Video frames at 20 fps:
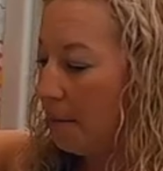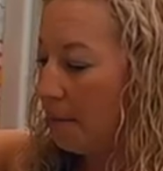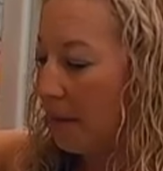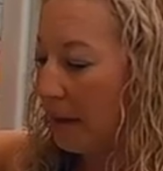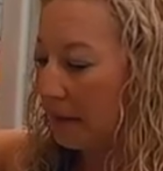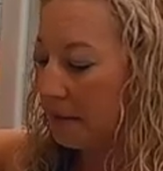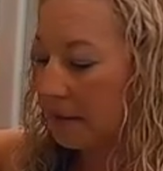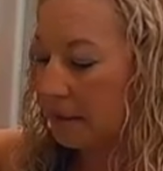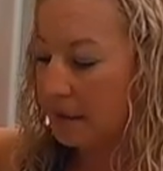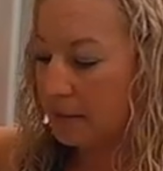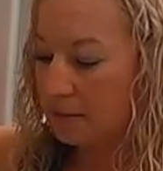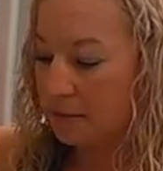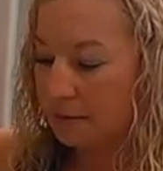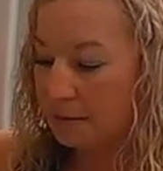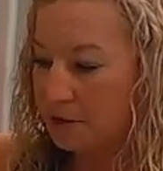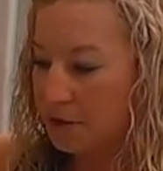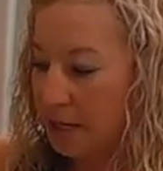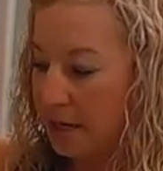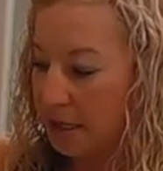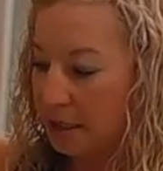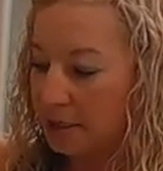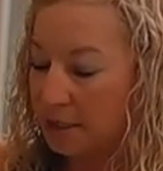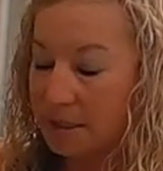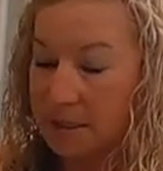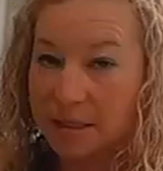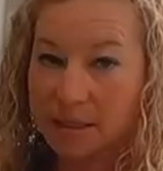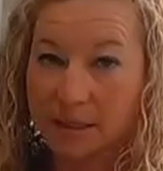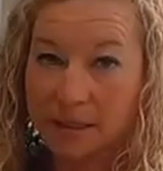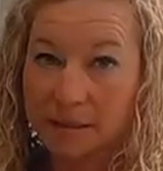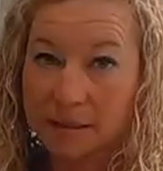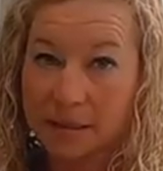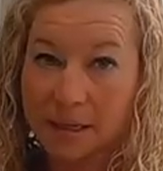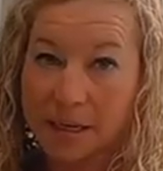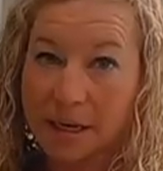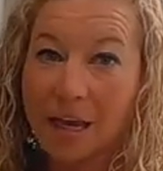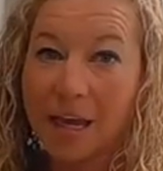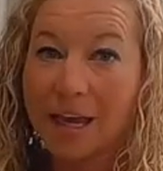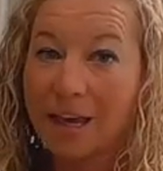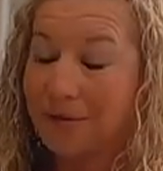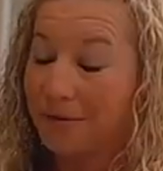But since we've changed to these,
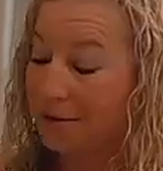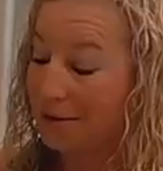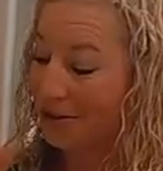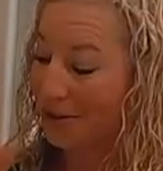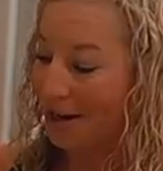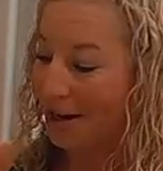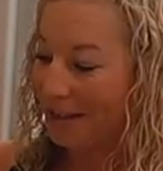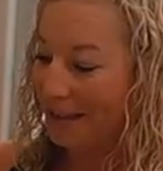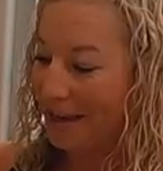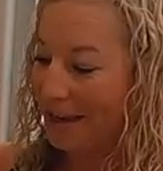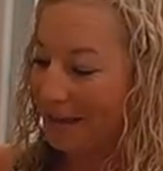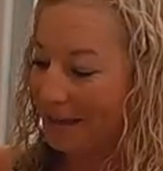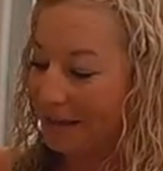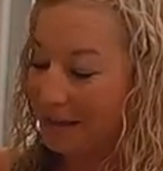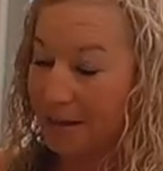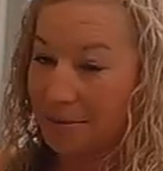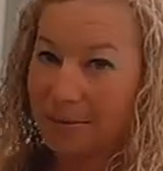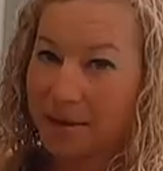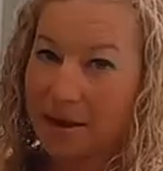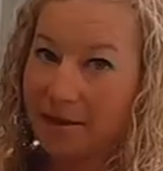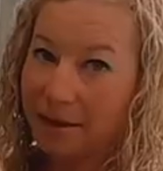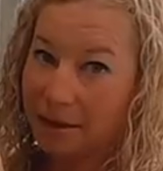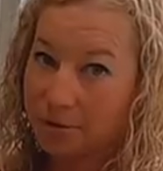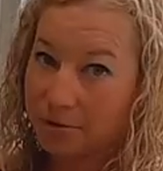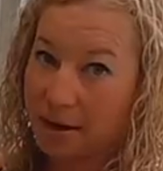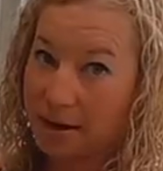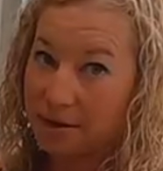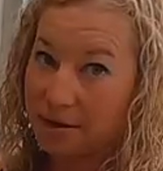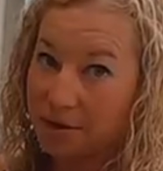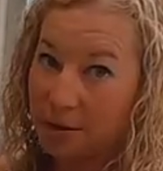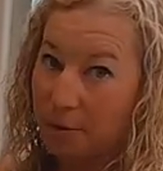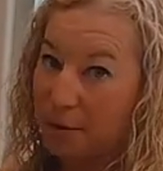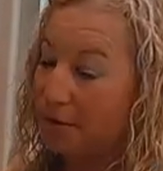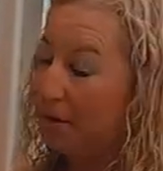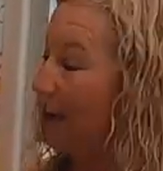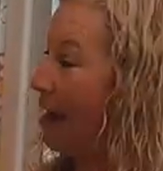even John likes them and they dry super